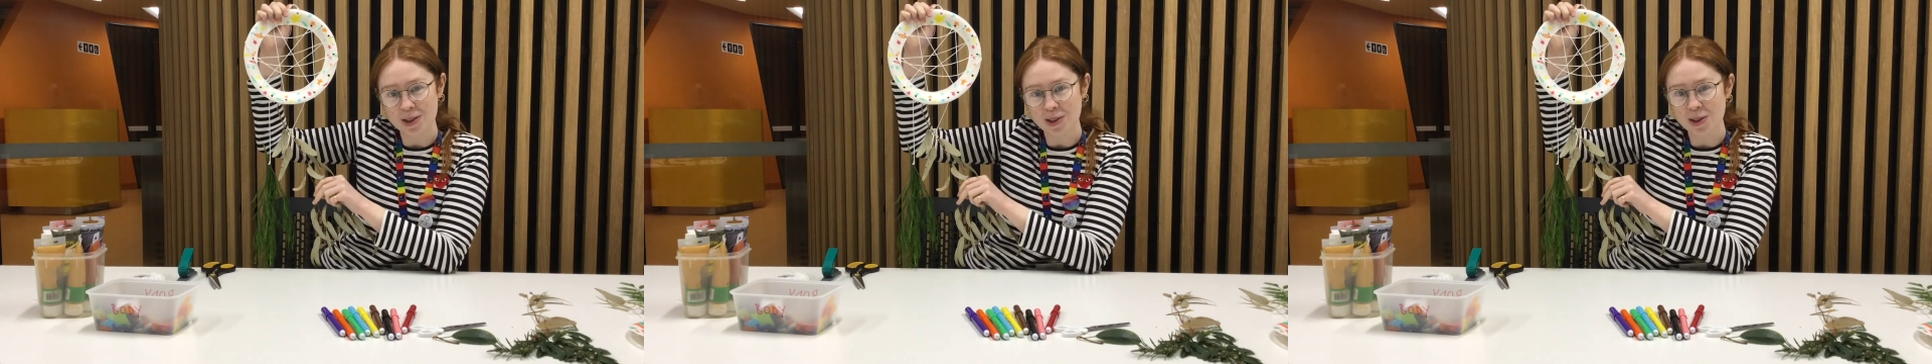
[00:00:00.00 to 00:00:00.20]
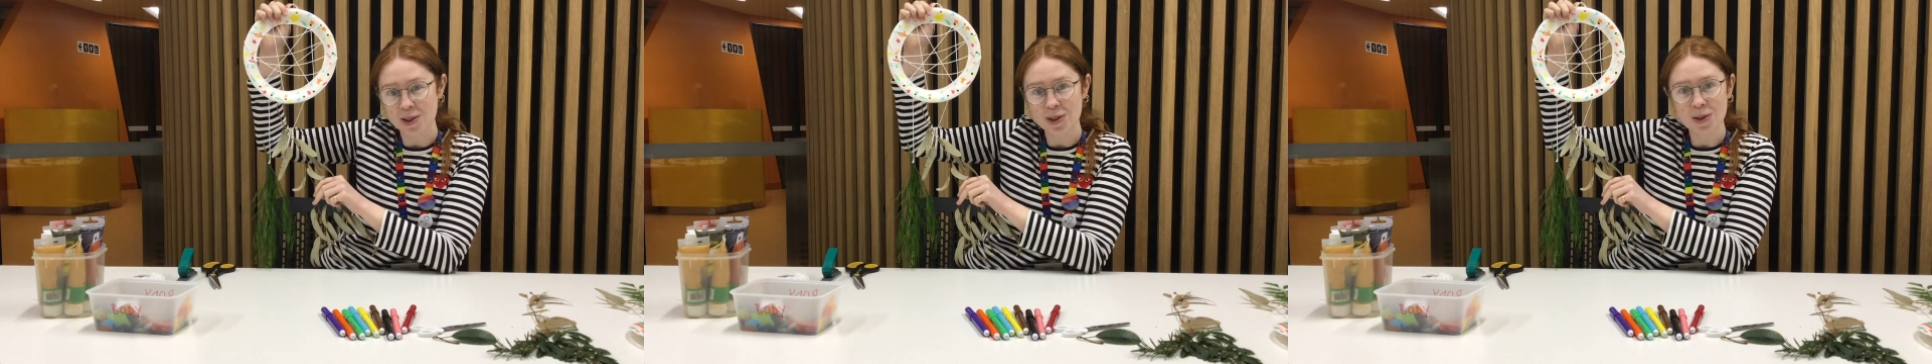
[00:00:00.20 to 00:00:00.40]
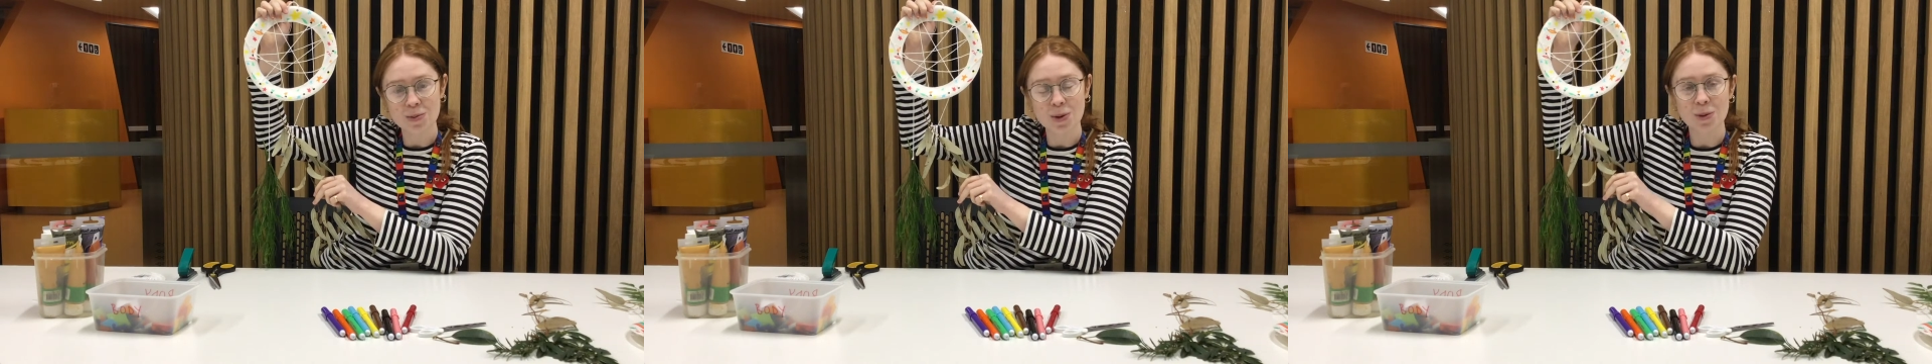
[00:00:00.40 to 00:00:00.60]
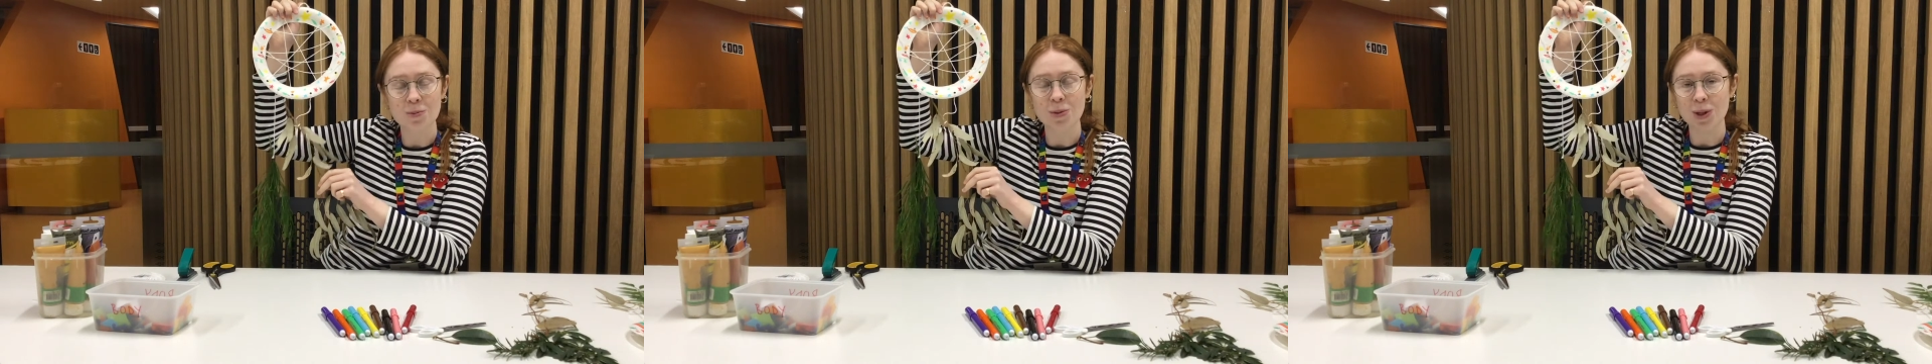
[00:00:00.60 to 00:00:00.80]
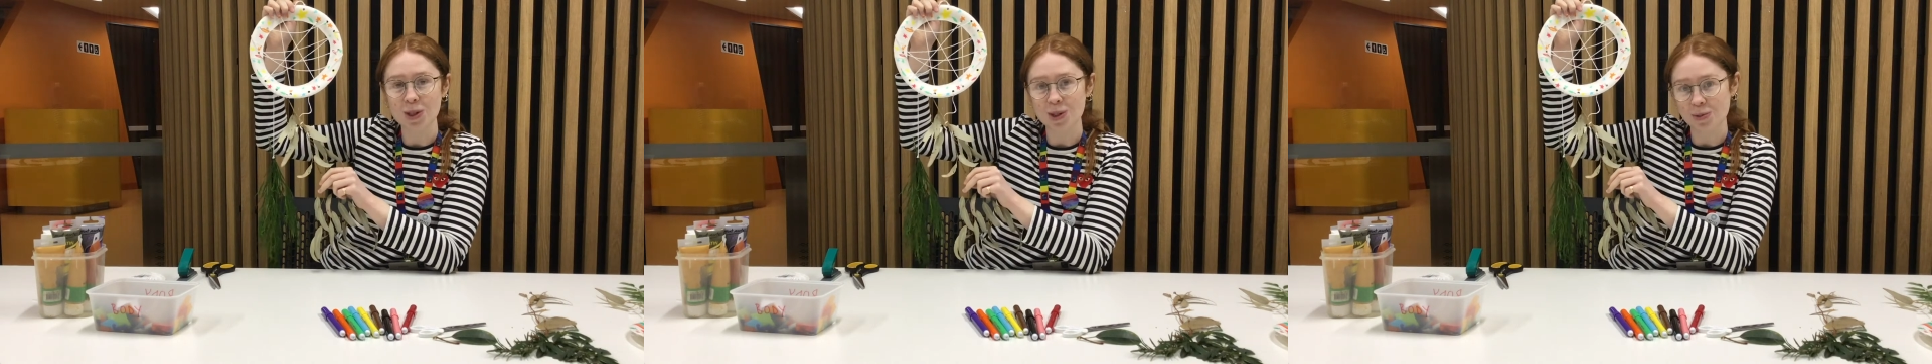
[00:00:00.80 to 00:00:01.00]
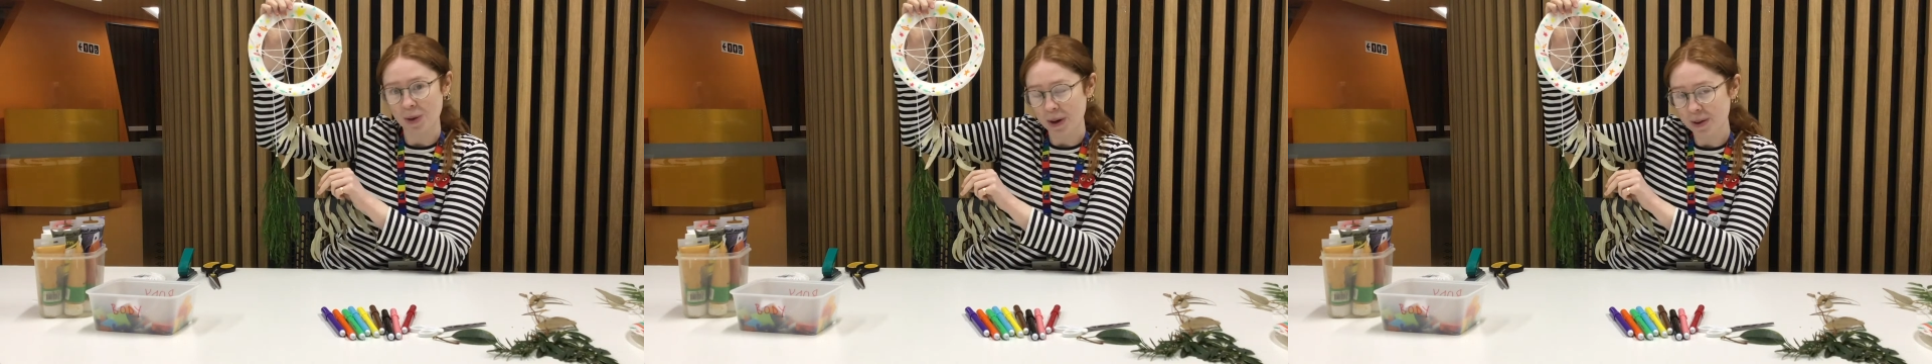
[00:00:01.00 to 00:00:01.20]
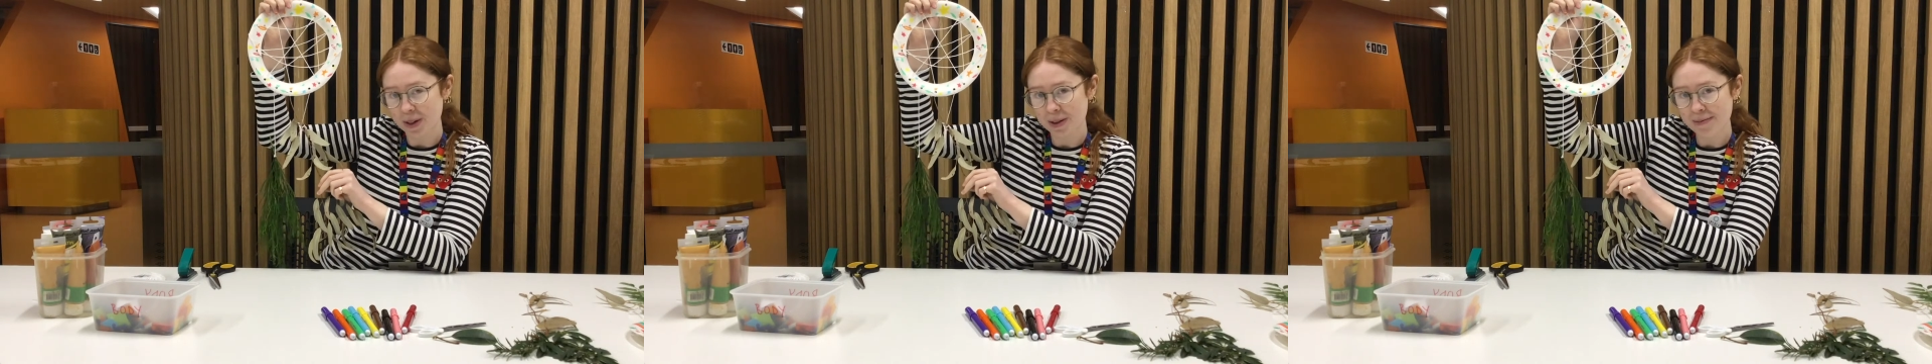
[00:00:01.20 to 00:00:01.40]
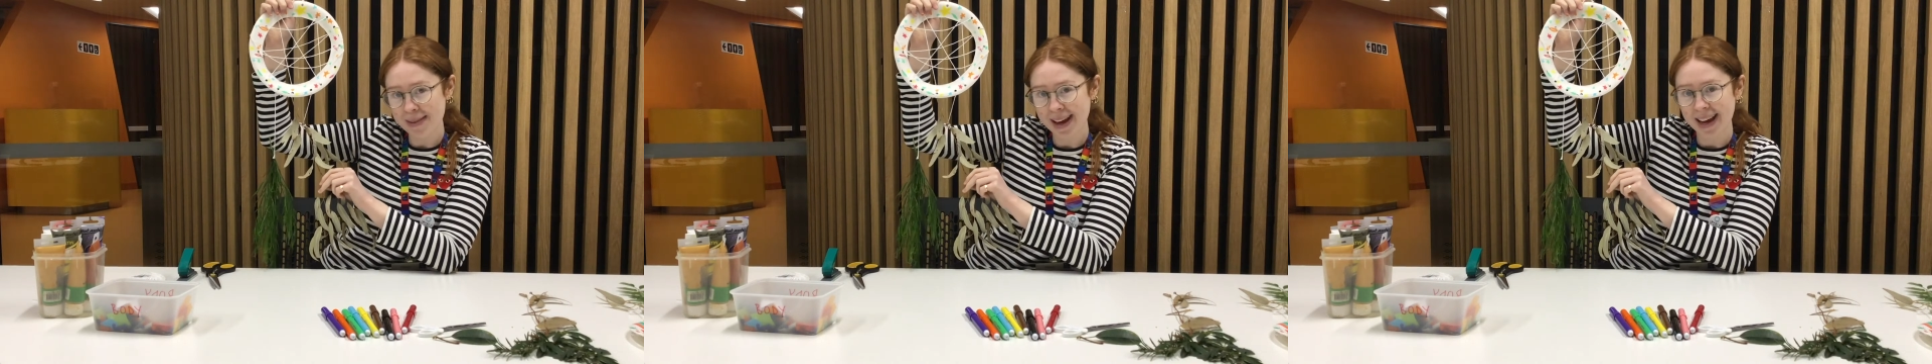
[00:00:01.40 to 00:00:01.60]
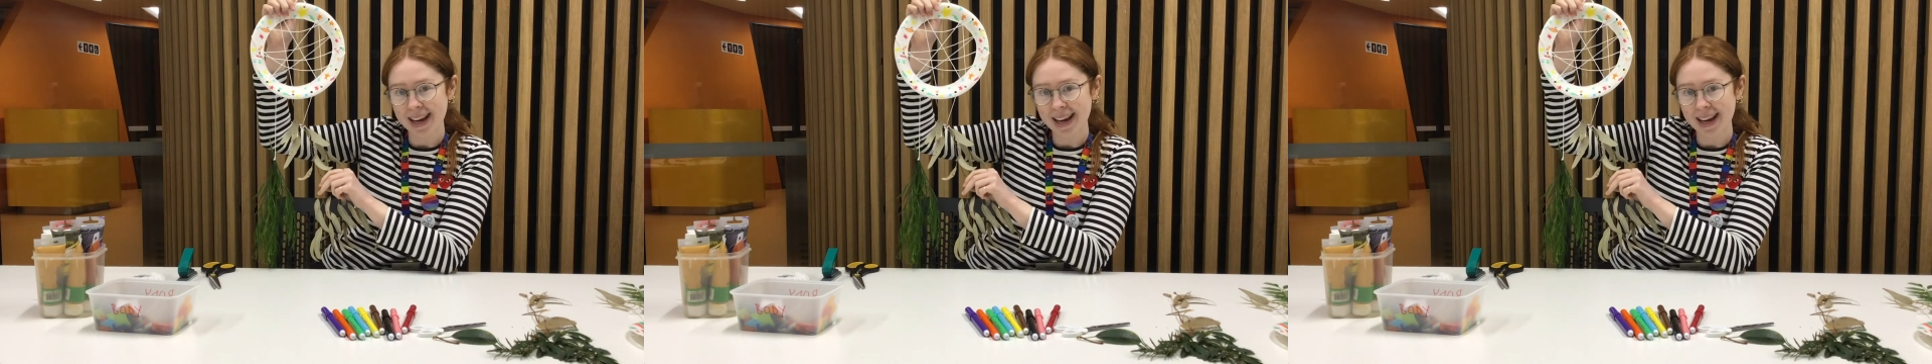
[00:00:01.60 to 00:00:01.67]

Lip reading: YouTube, you're most welcome.